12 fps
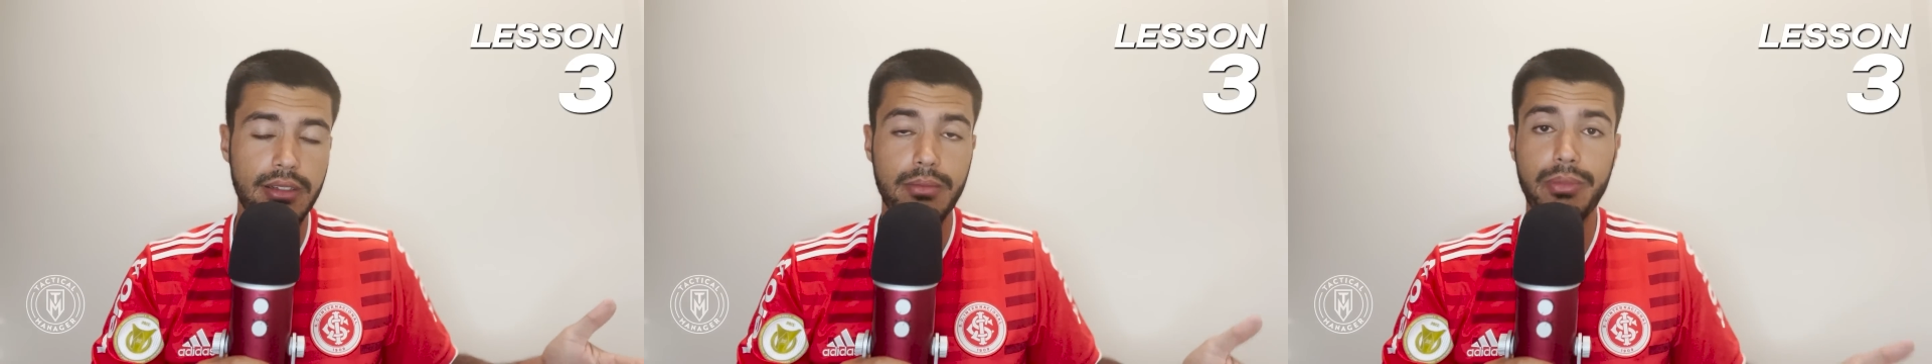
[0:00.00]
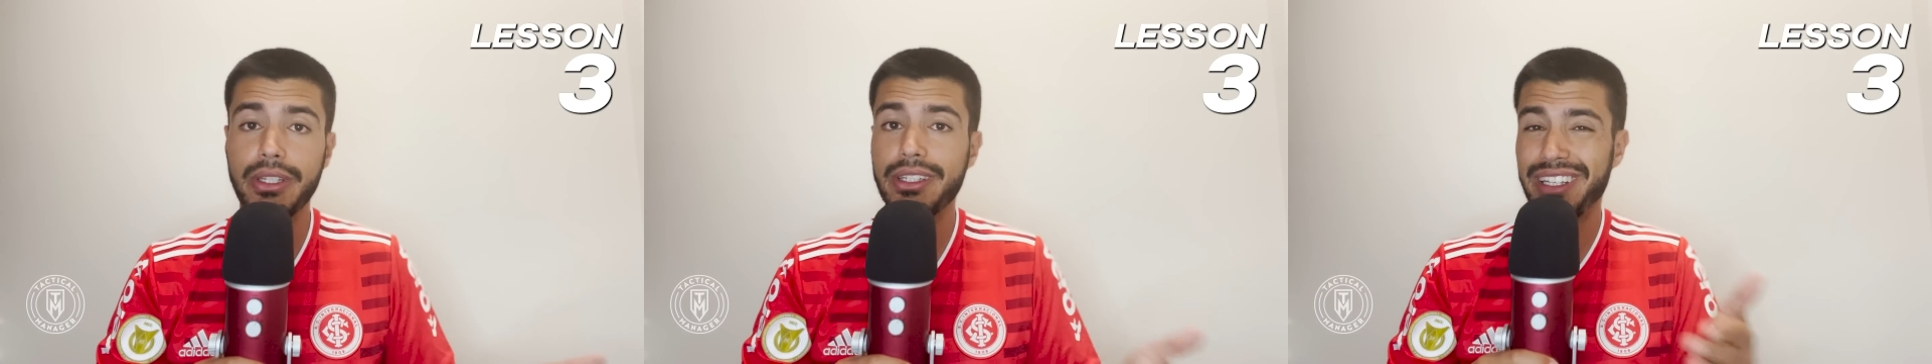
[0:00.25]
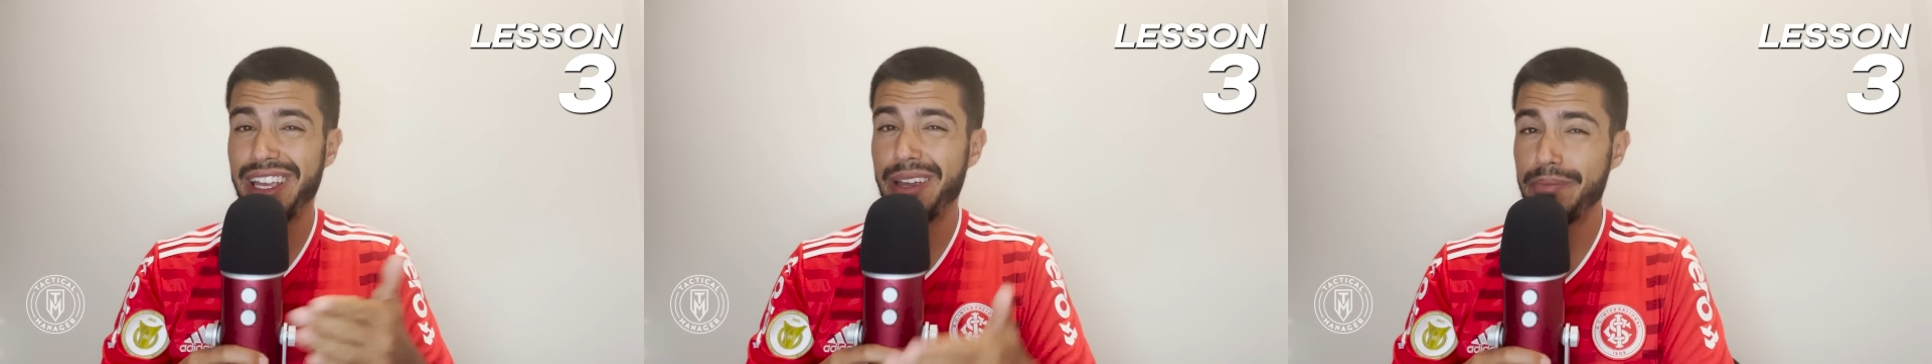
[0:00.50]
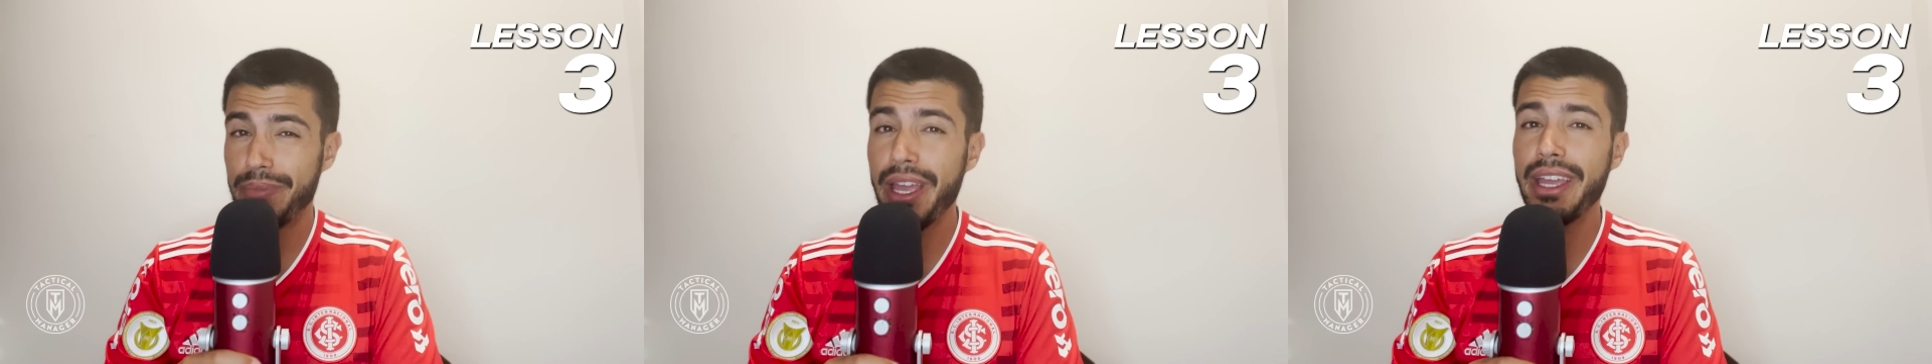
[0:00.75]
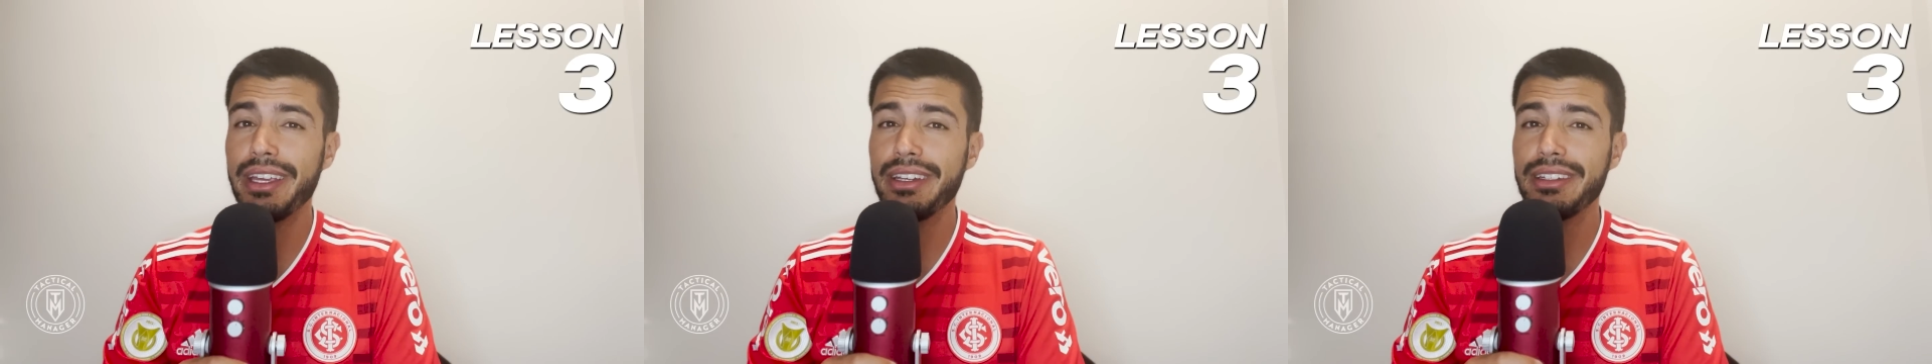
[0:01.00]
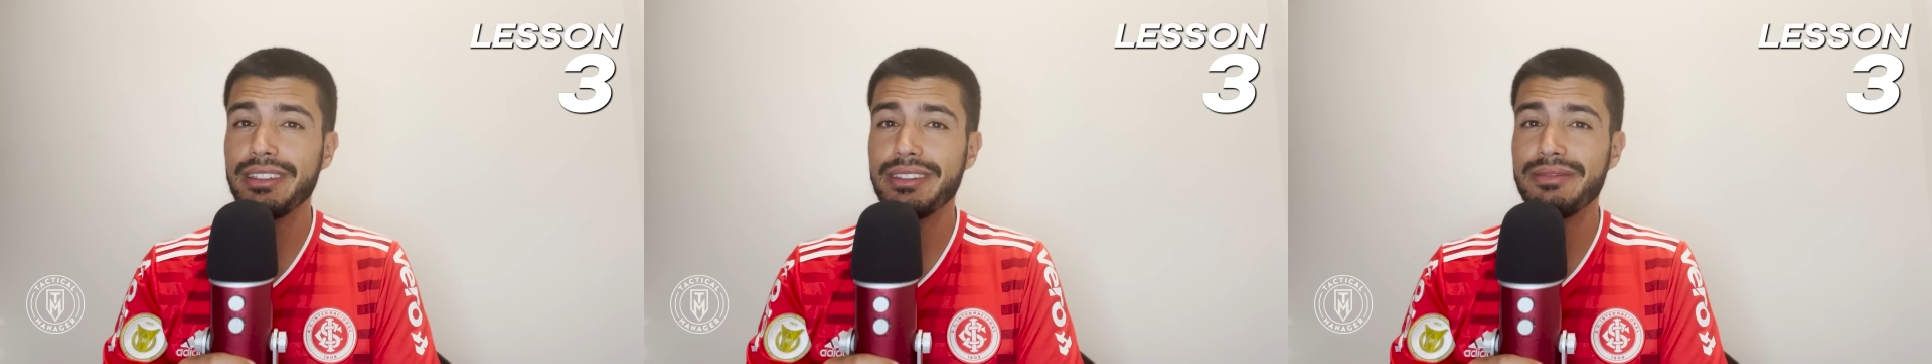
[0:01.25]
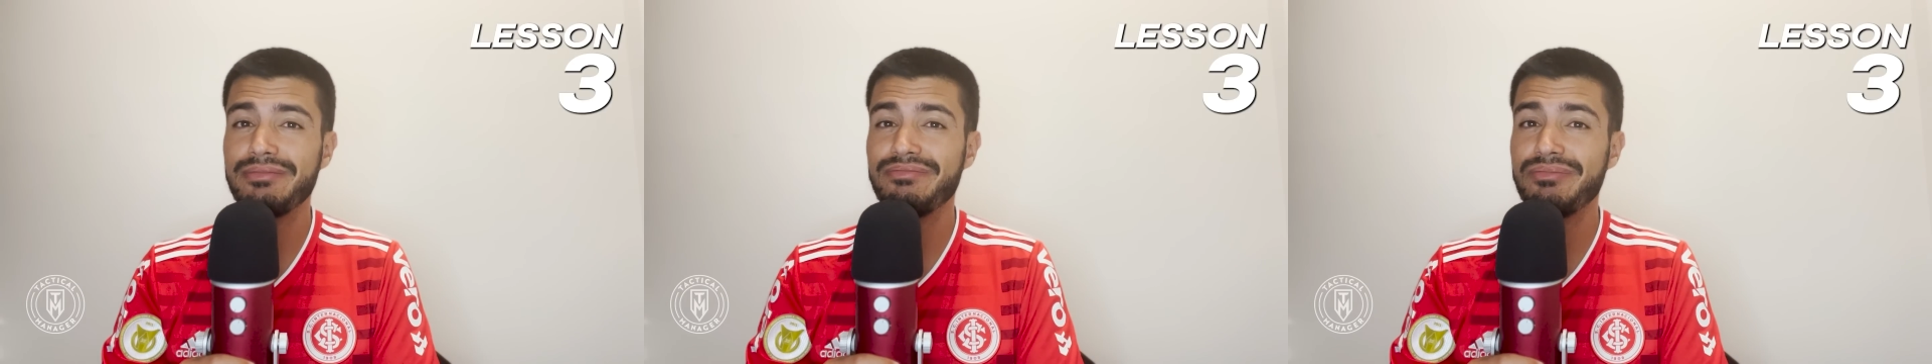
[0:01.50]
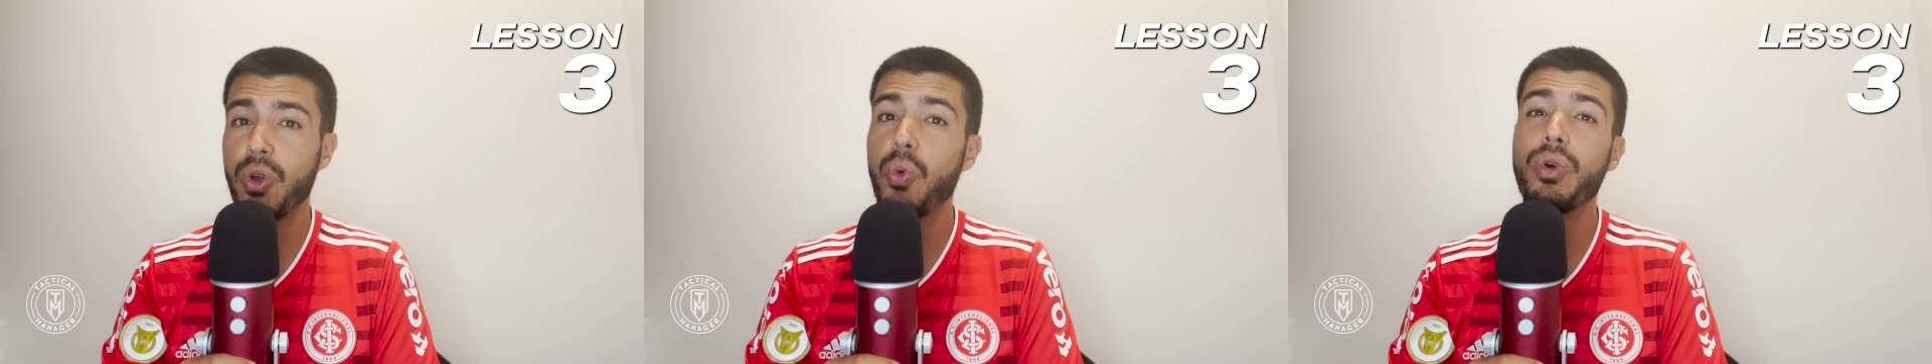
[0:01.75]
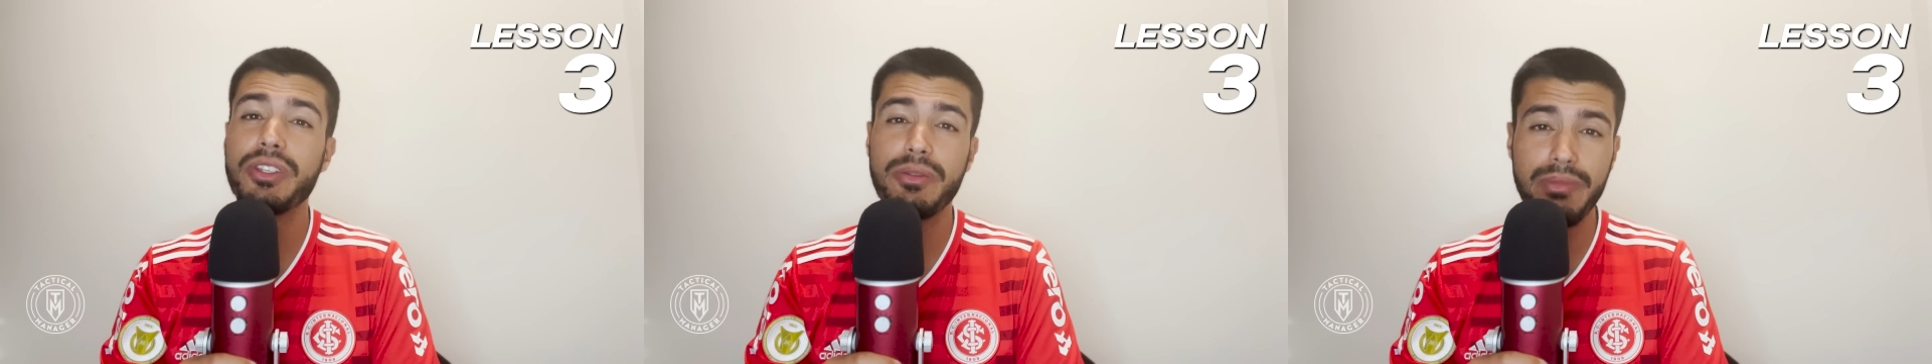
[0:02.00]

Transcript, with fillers: but the campaign was